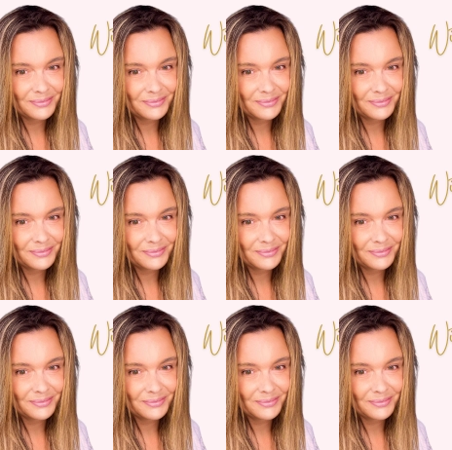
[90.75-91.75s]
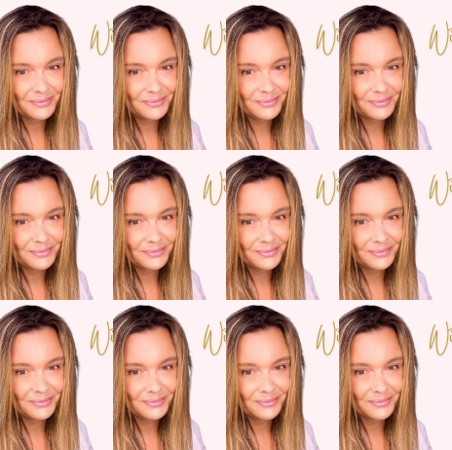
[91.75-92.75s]

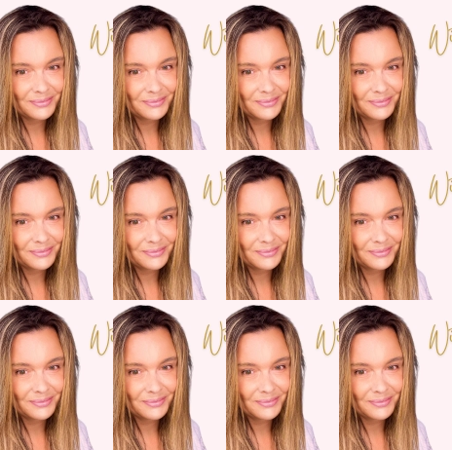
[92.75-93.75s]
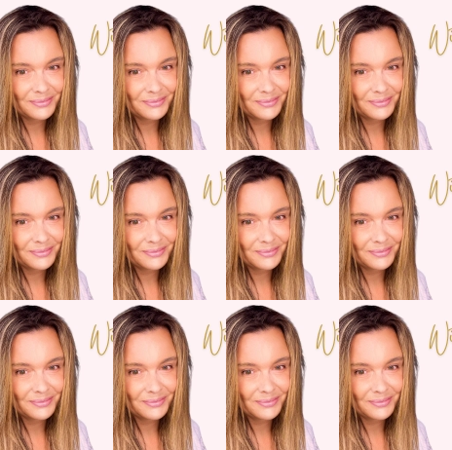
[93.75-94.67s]
The face doesn't move, so there is nothing to read.